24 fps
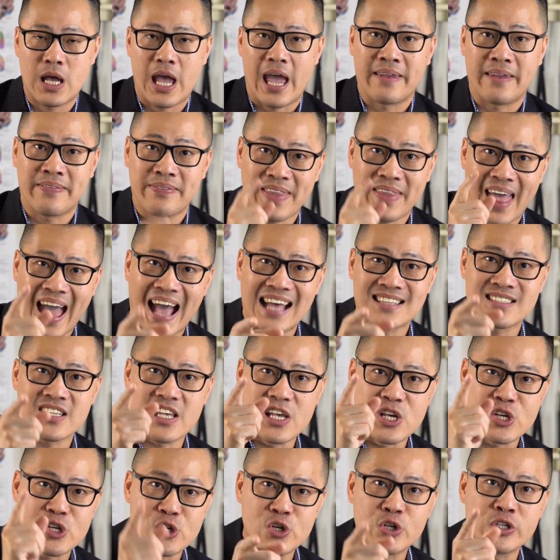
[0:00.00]
And that's
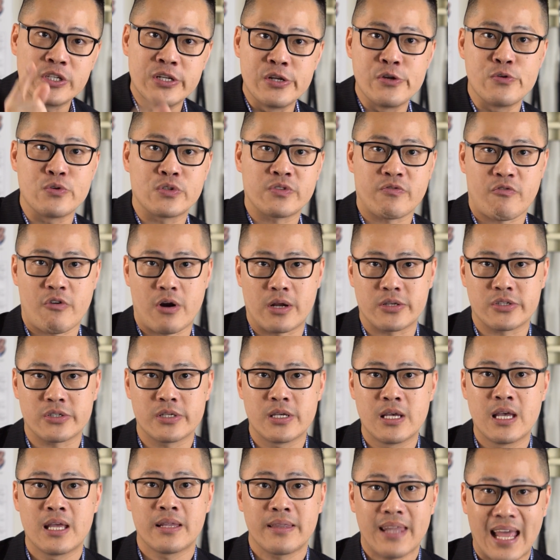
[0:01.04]
a good news for
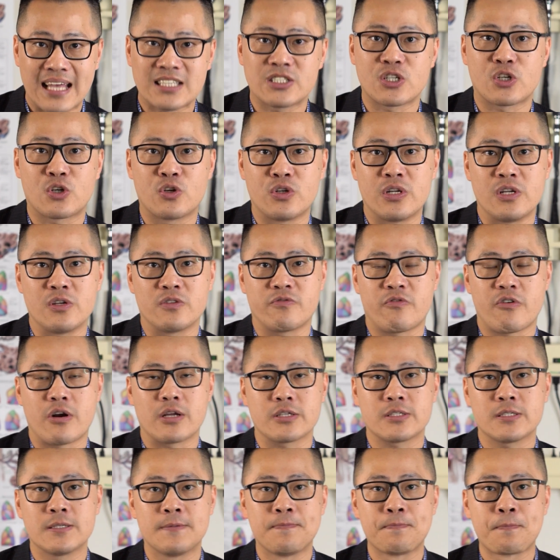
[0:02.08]
us. That's a good news for
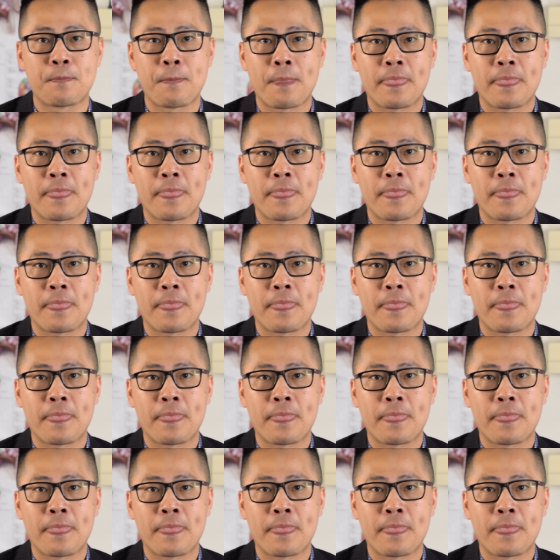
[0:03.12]
us.